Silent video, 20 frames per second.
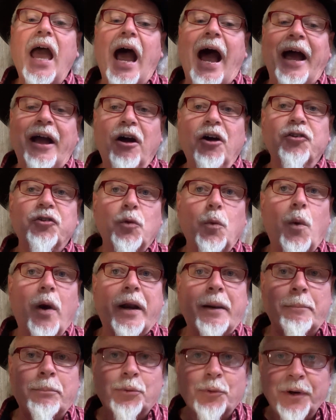I also
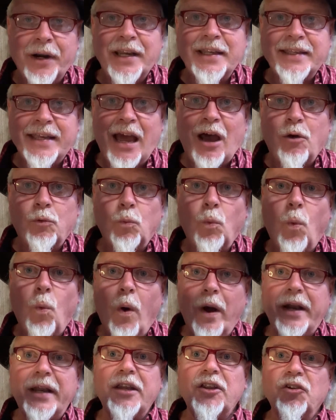want to break down
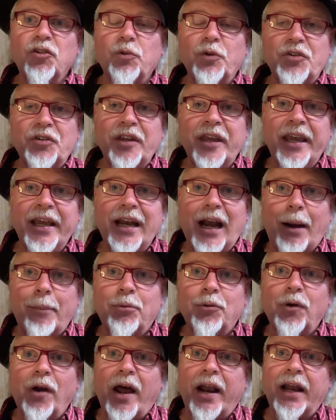what it is, what's in our
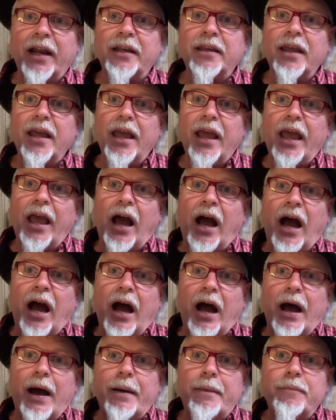product,
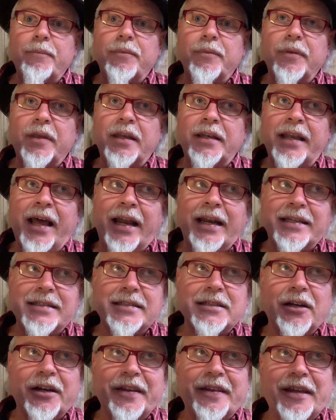not
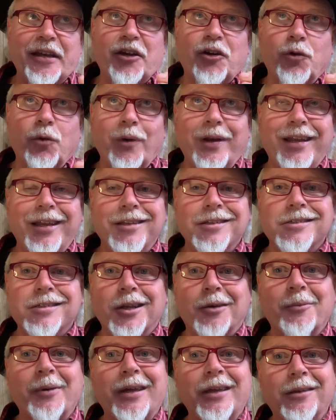necessarily the ingredients
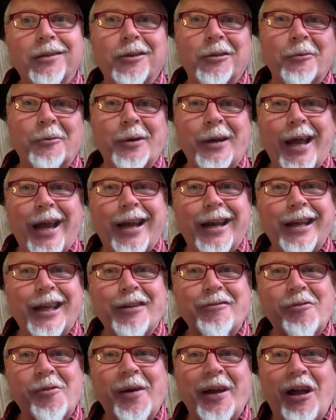that we're not going to
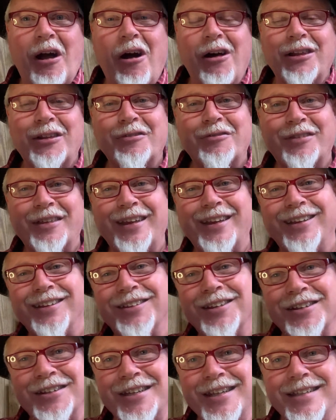give away all of the
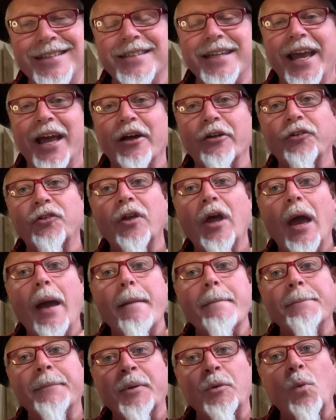details,
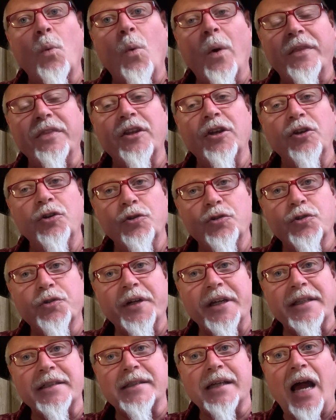but what the
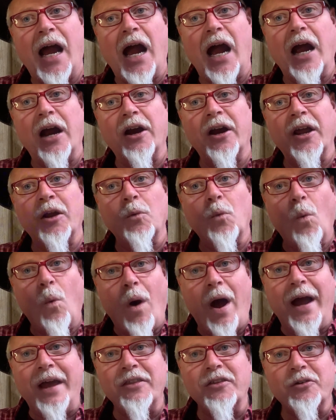nutrients are and
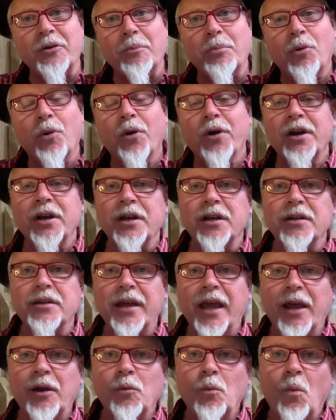why they're important
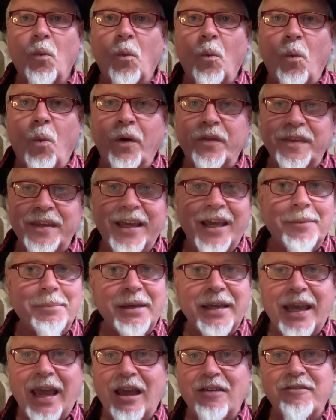and what the
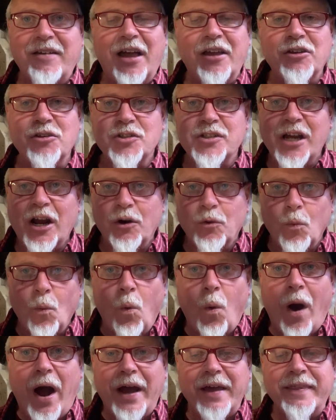NPK values are and
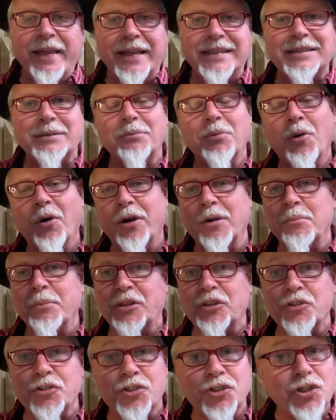why that's important,
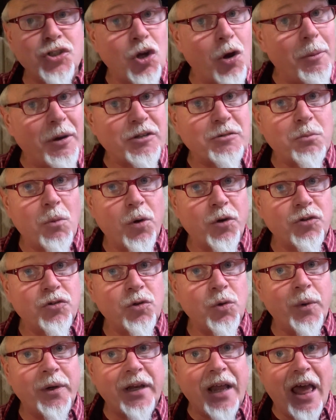but there's so much more
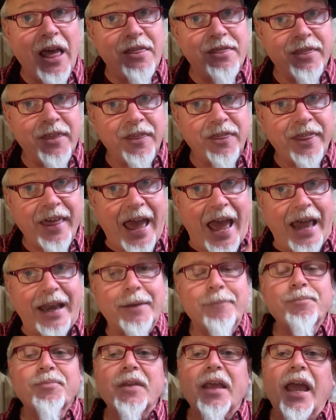to it than that.
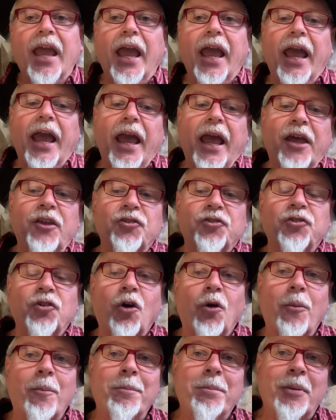And
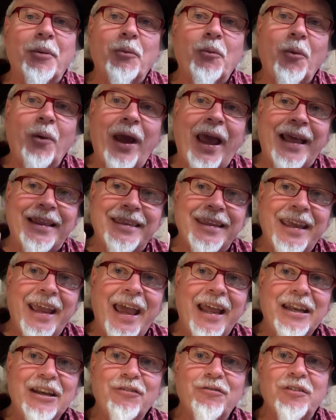so, but at the
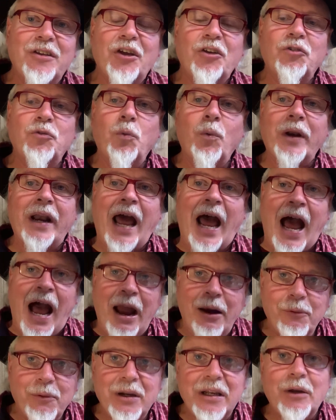end of this, what
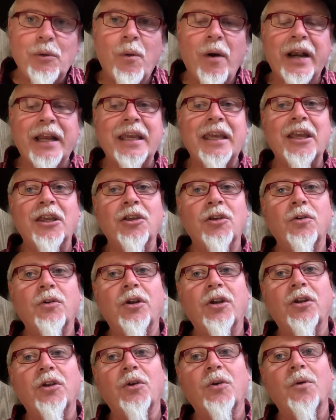I really want to get you
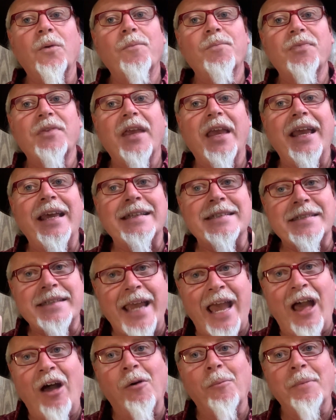to do is
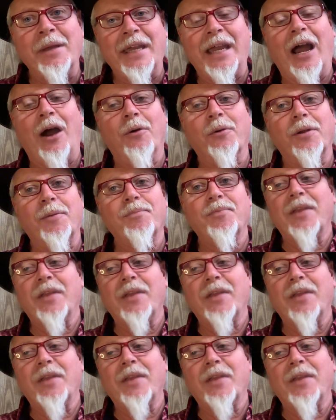to help me out.